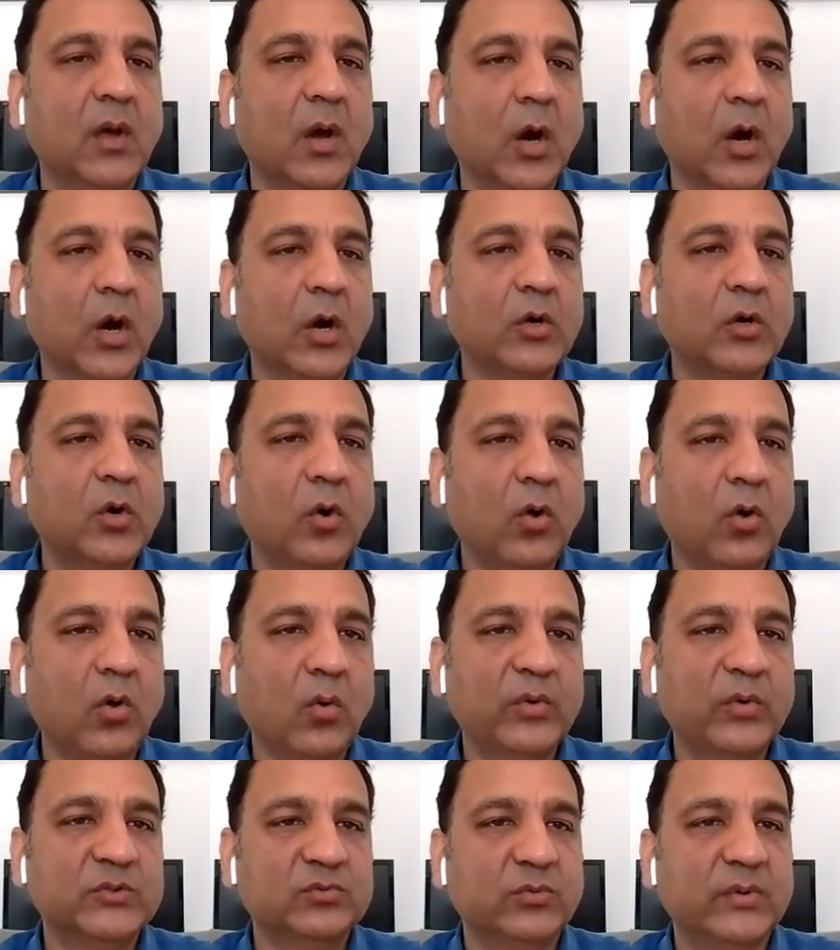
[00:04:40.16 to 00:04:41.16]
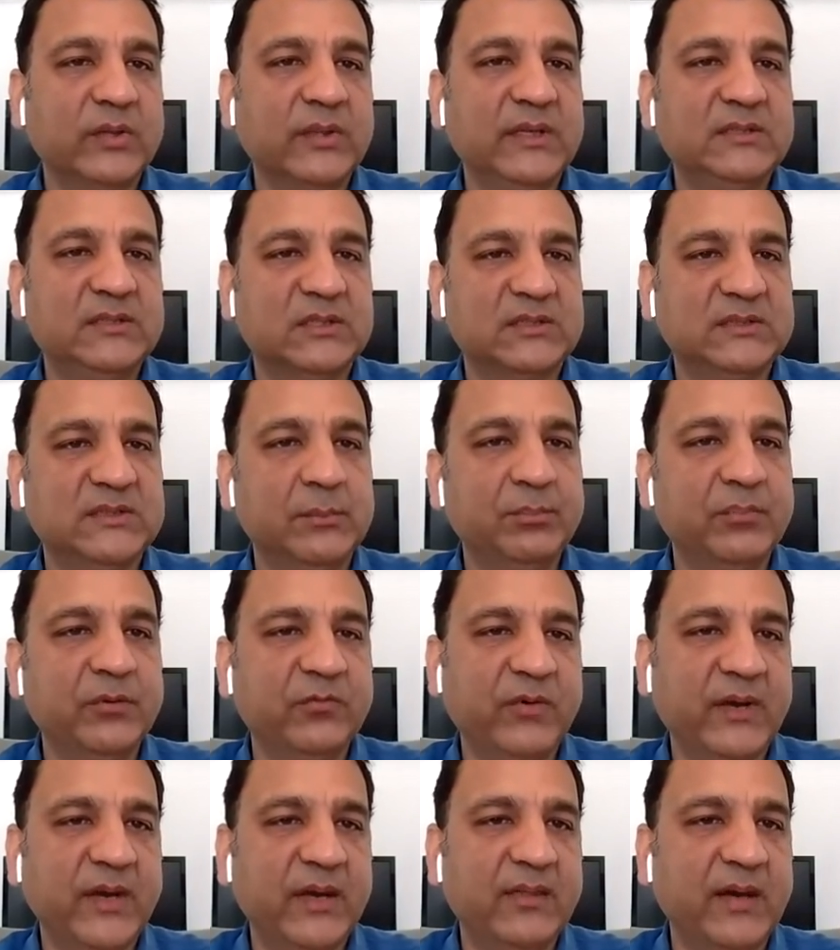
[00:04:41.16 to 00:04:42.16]
Our goal was really to
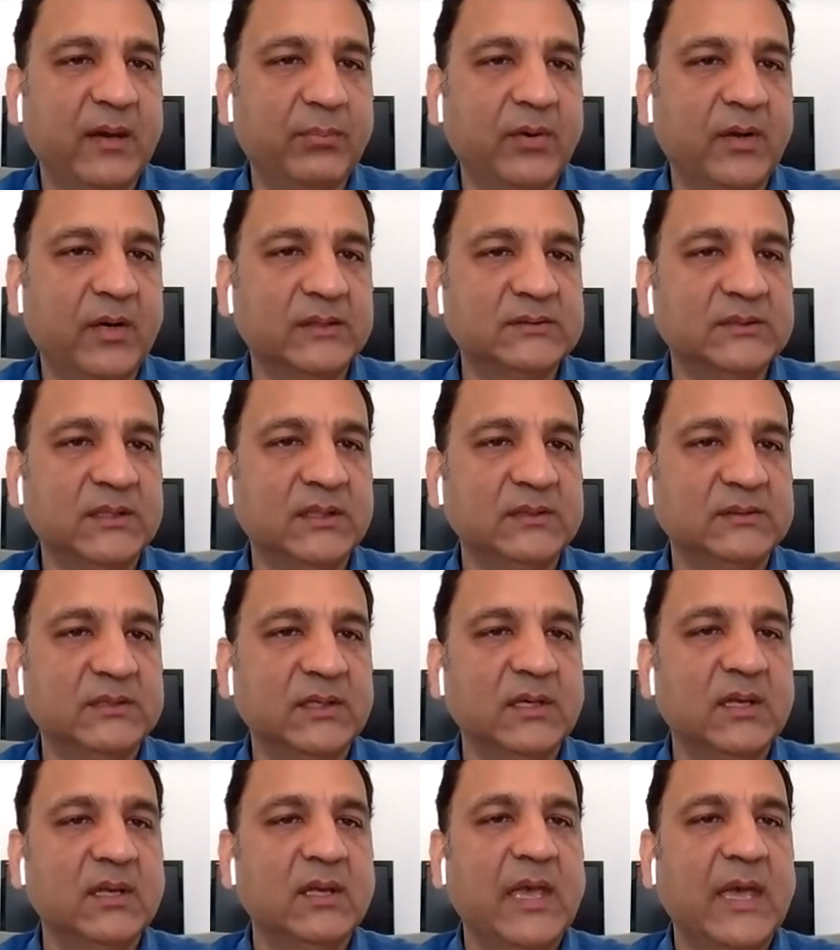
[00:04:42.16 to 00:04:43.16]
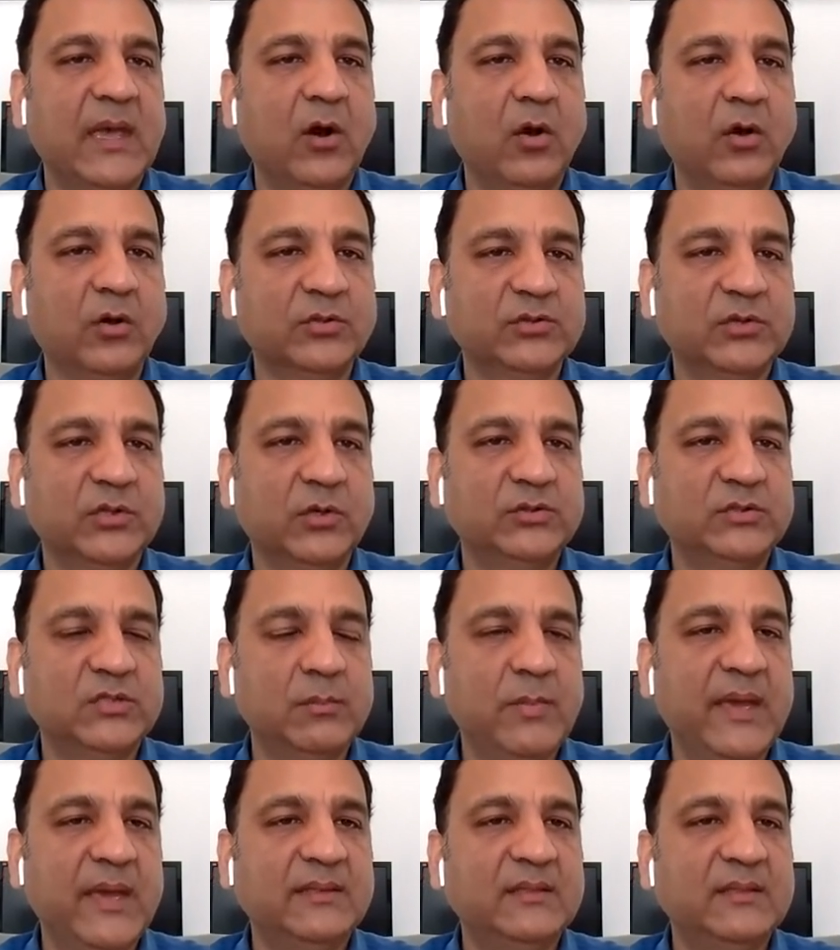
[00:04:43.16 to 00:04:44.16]
simplify that process and also to
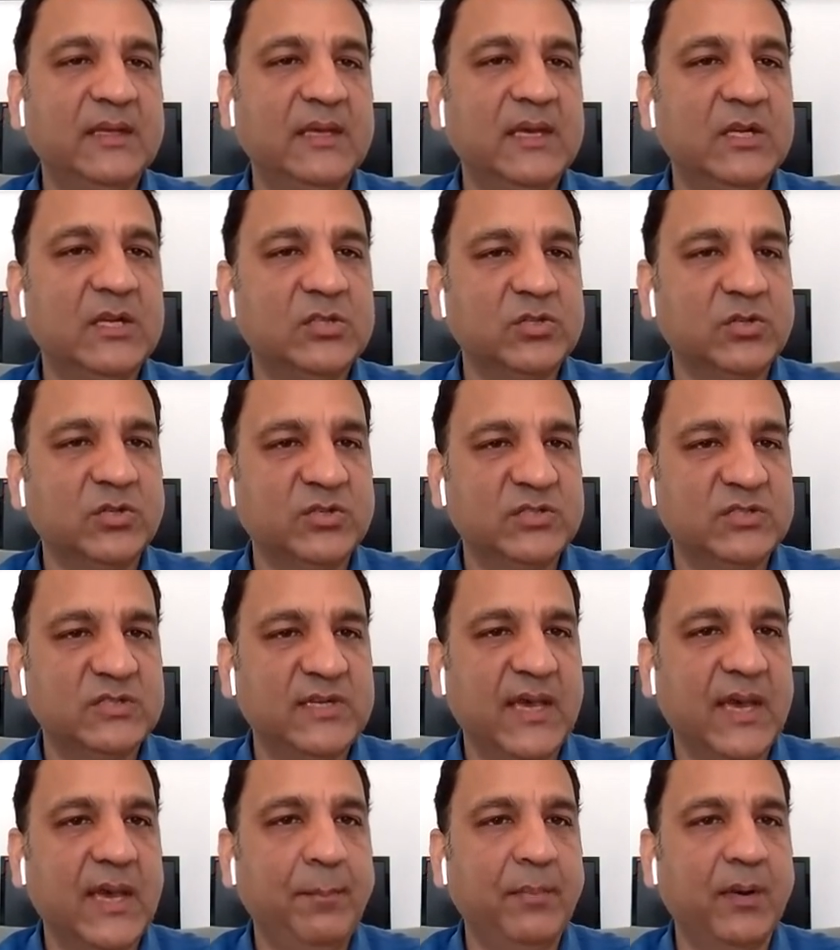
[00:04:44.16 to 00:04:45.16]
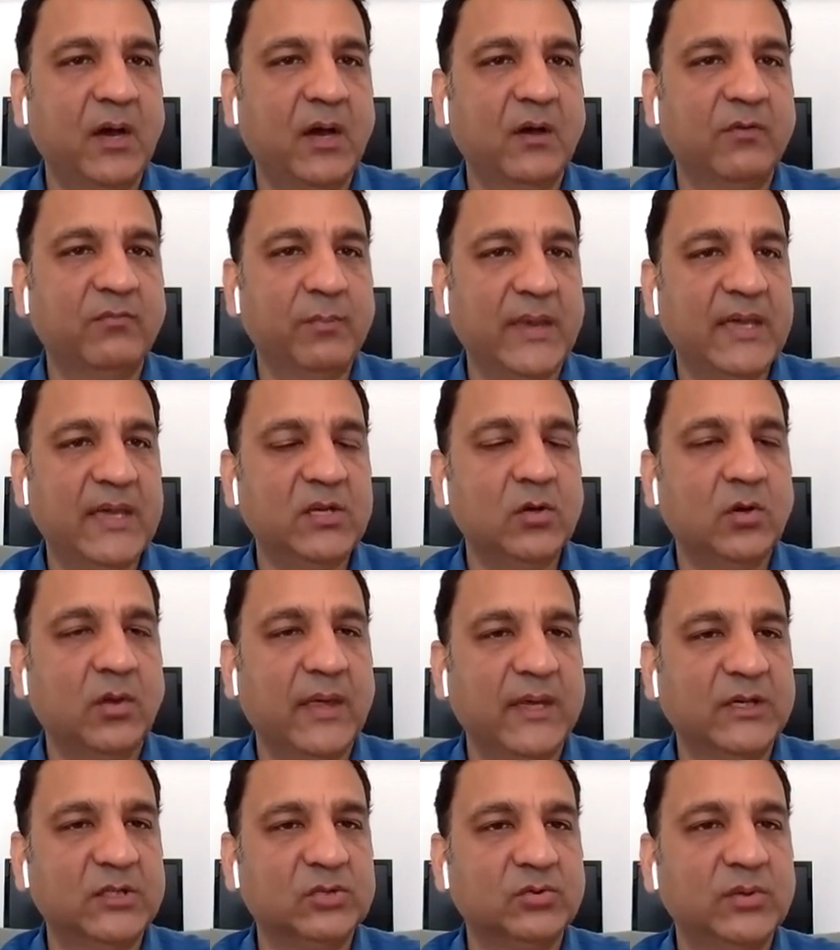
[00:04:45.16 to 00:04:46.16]
make the initial step of manual
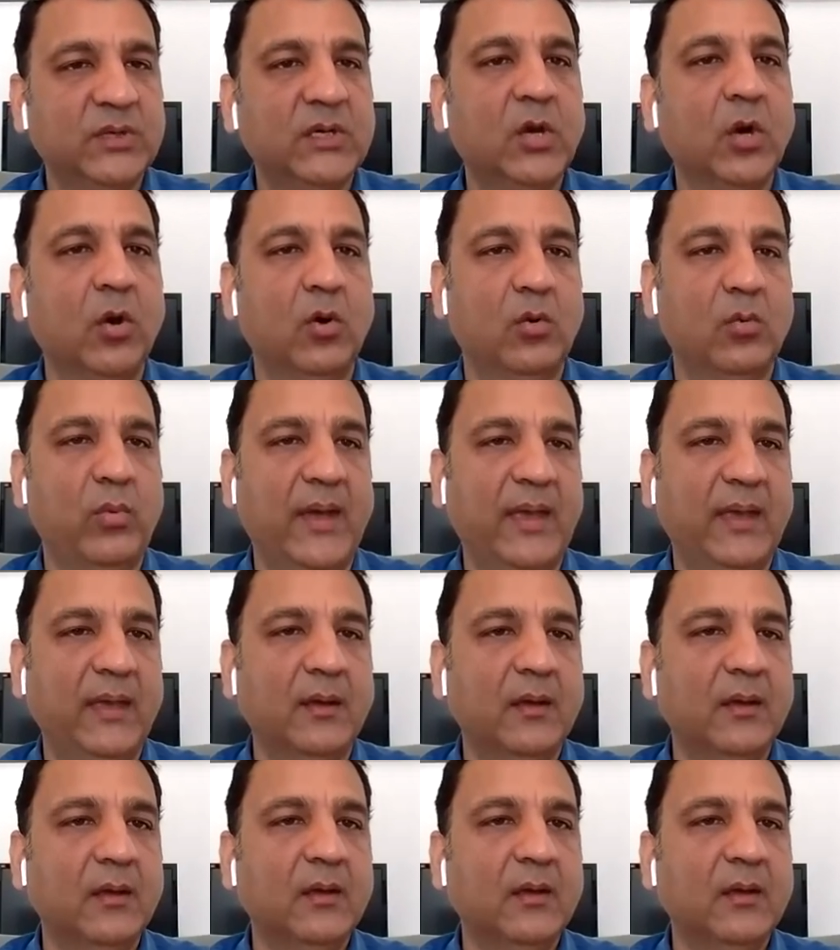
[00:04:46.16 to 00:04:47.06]
entry go away.